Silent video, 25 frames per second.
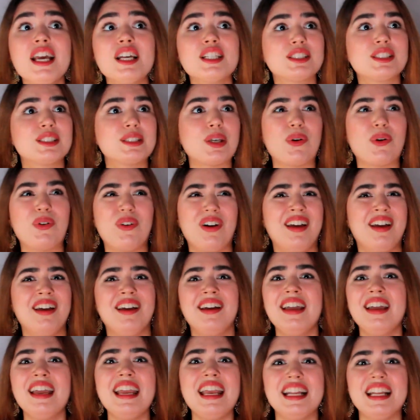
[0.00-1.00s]
So
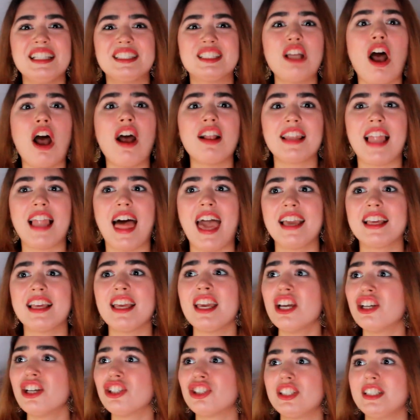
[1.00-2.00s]
it's not like
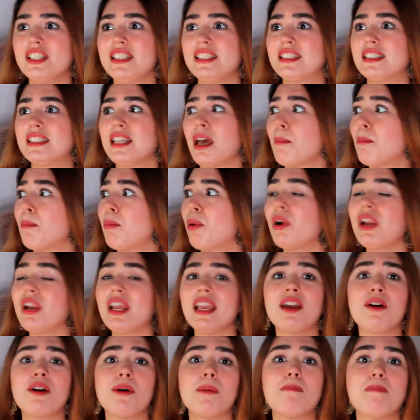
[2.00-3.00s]
she's
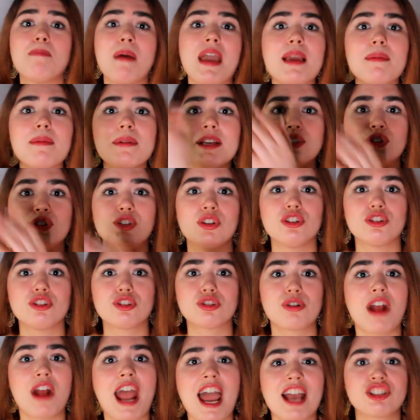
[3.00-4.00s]
putting her baby into the
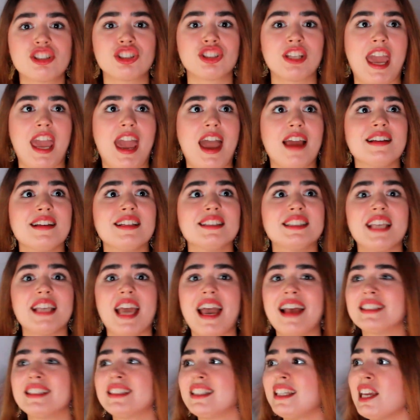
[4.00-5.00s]
trash can and
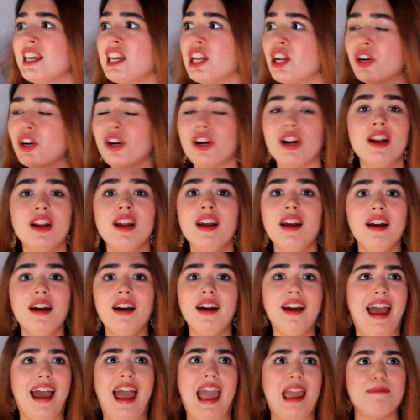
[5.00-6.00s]
says, here,
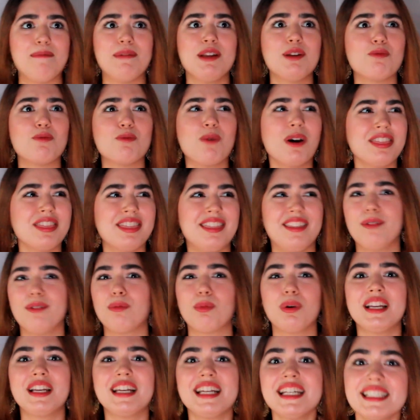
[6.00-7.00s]
I mean,
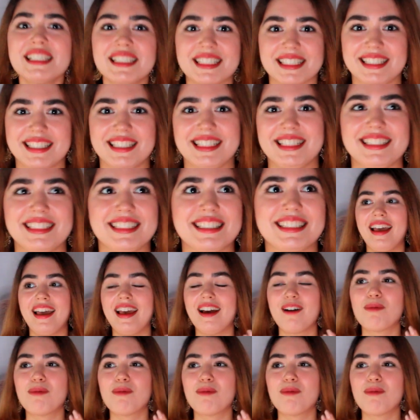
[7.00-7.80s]
what is this?